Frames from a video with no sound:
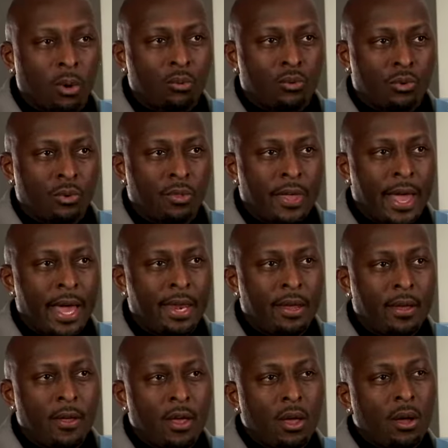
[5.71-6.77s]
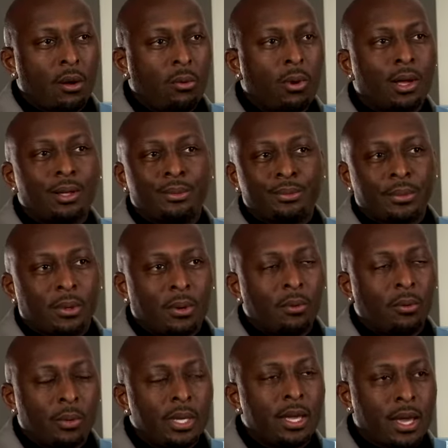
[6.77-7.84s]
won't do that. Well,
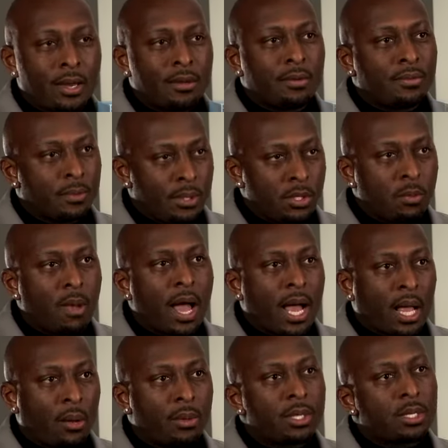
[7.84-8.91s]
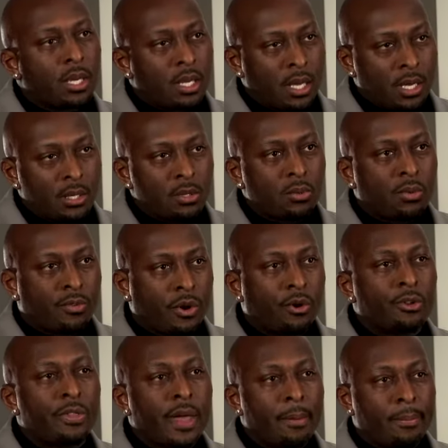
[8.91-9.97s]
we kind of, we smile and we say, yes, we've
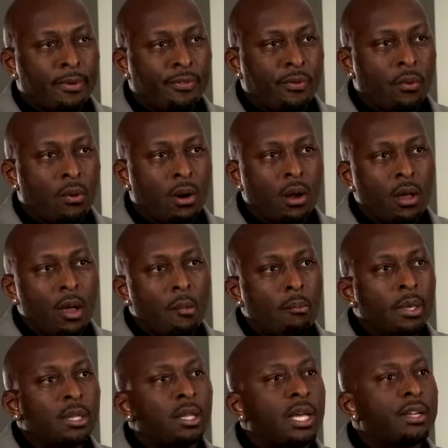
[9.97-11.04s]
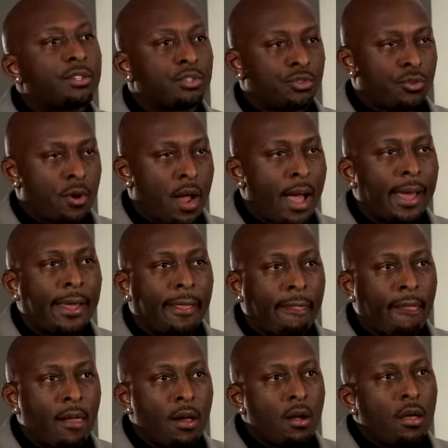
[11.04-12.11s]
heard that before, but let us try.
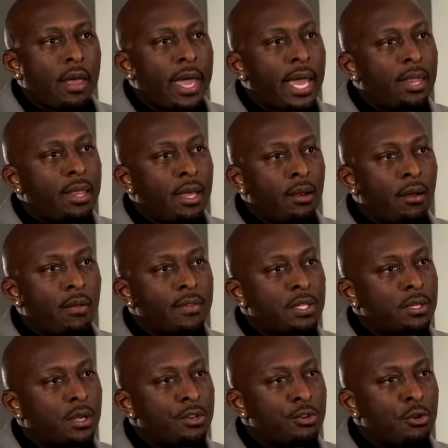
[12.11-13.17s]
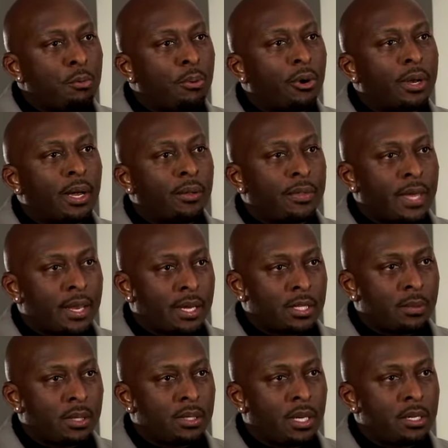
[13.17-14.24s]
And then all of a sudden you put out that
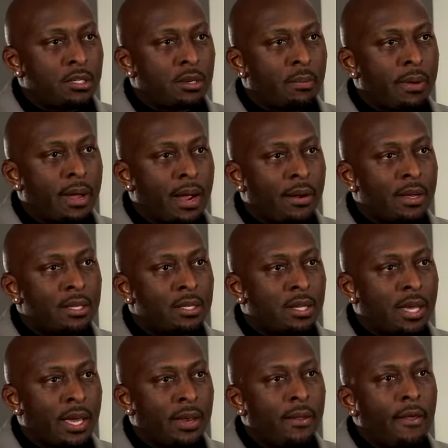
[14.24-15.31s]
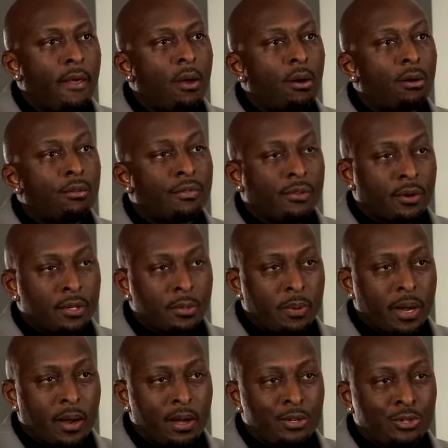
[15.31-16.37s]
expectation of parents that, first
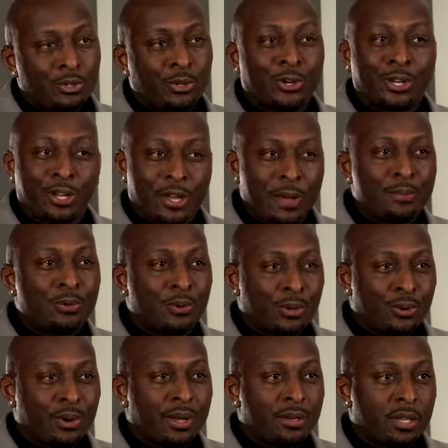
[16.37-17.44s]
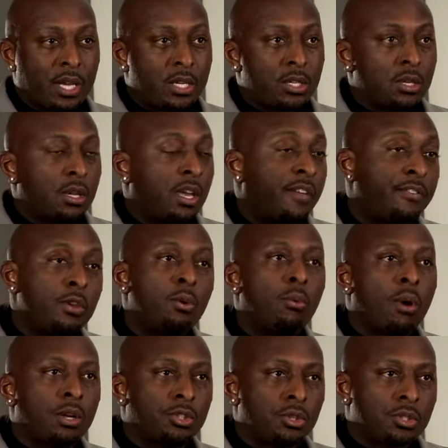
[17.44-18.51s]
parents, you're gonna come to an orientation if you
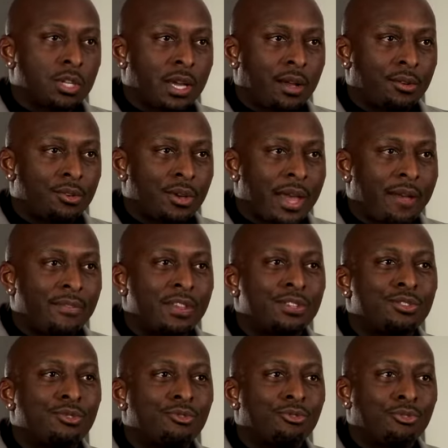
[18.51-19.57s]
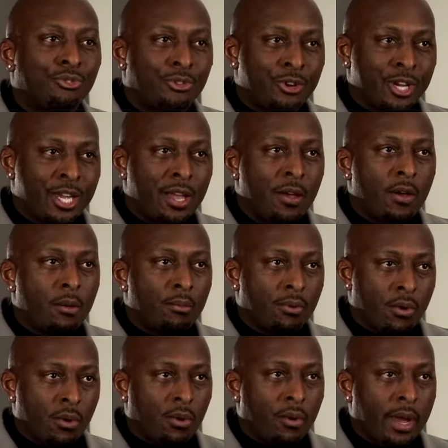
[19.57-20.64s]
want your child to have this free
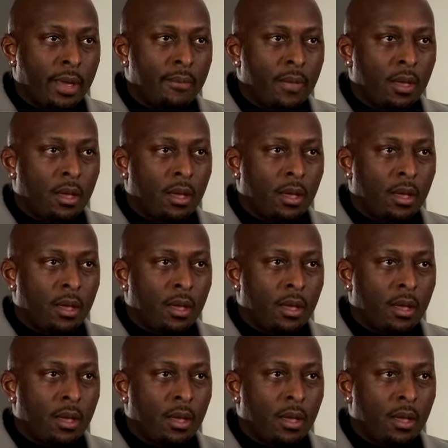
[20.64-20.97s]
program.